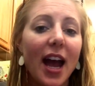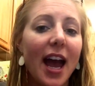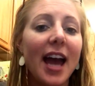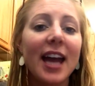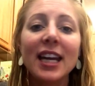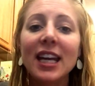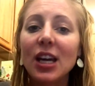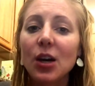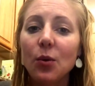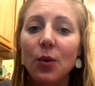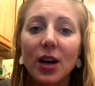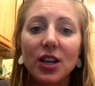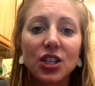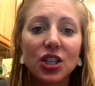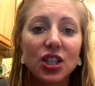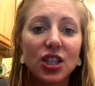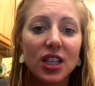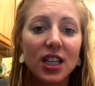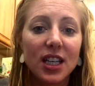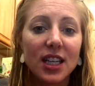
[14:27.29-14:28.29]
any
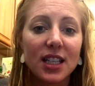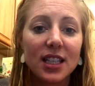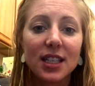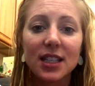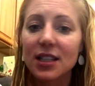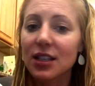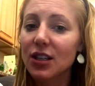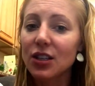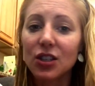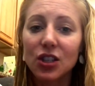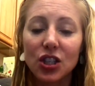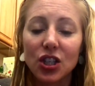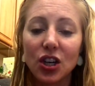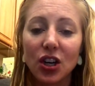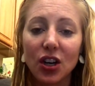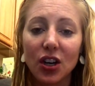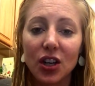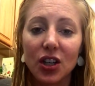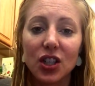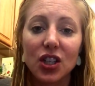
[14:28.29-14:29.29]
questions,
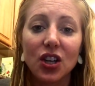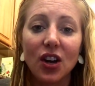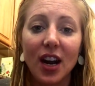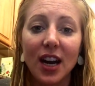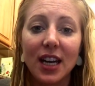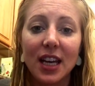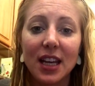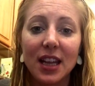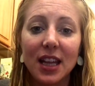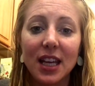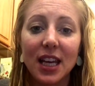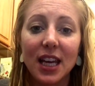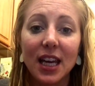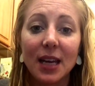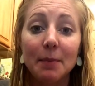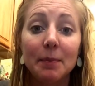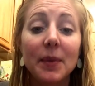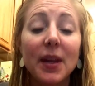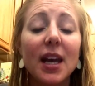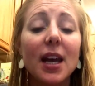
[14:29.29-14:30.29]
concerns, or anything.